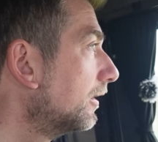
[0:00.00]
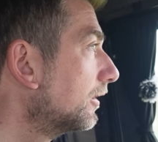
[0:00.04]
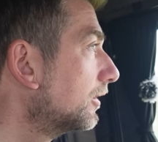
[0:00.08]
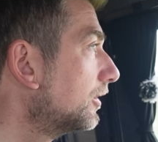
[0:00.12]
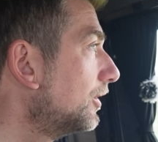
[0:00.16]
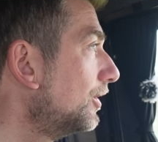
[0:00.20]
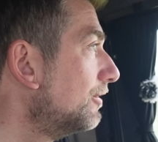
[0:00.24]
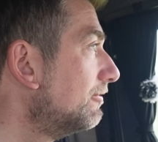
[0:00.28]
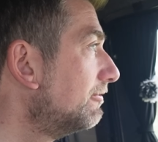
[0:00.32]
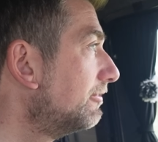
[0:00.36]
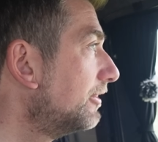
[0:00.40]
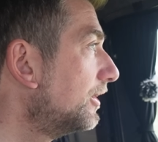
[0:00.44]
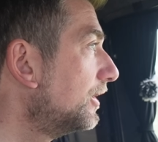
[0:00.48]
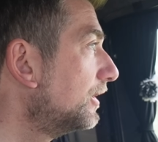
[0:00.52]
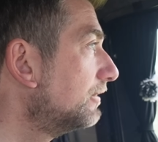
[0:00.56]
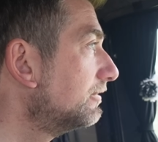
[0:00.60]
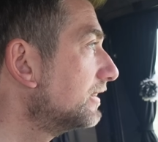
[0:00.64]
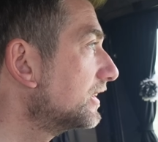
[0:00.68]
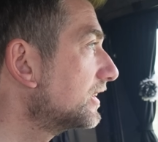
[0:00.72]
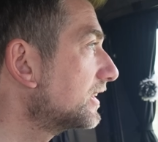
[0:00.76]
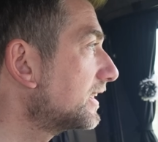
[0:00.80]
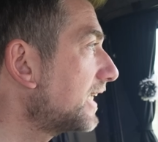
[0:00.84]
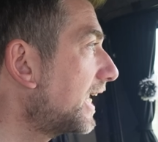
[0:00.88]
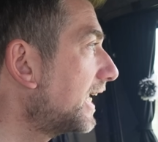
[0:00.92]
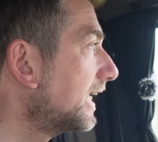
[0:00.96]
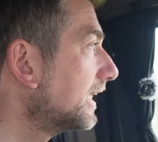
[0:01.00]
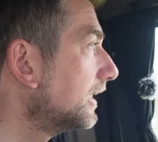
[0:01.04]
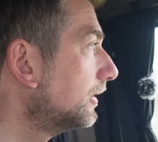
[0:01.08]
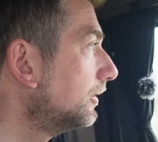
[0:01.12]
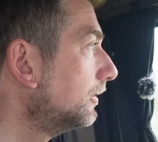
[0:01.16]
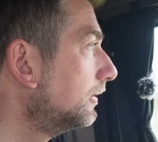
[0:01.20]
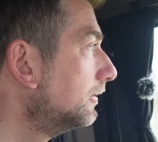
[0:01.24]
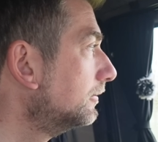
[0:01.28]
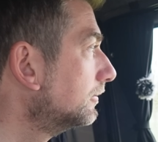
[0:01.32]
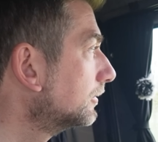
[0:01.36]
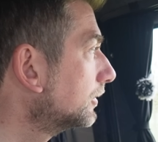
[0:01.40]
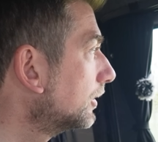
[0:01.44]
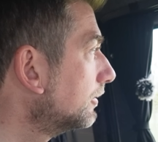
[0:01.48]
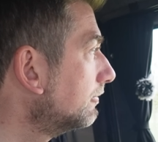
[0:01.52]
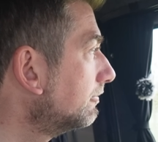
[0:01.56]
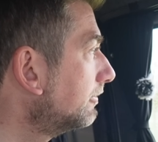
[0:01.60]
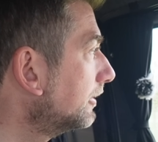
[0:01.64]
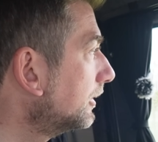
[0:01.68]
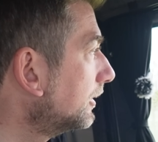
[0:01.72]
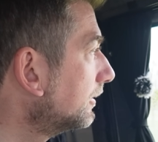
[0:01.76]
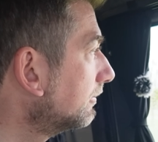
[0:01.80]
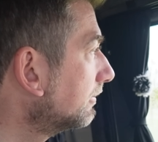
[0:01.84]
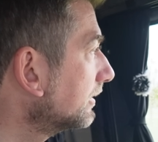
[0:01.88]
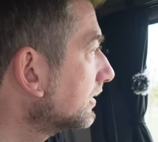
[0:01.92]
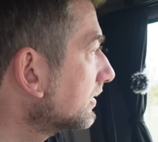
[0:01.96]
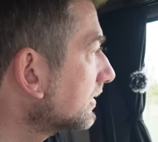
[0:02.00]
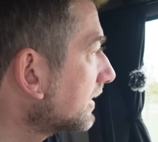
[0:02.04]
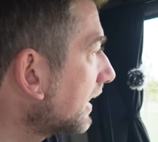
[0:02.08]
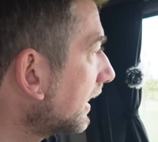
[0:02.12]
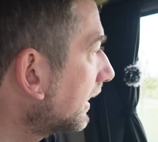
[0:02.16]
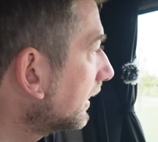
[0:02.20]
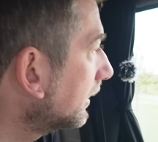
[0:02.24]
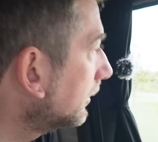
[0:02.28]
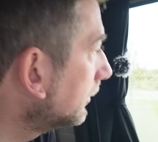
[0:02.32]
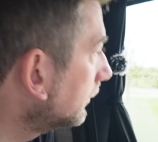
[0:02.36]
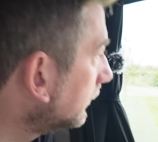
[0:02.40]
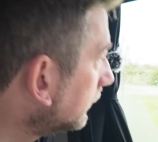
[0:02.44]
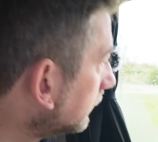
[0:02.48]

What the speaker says: Comfort over style. Comfort over style.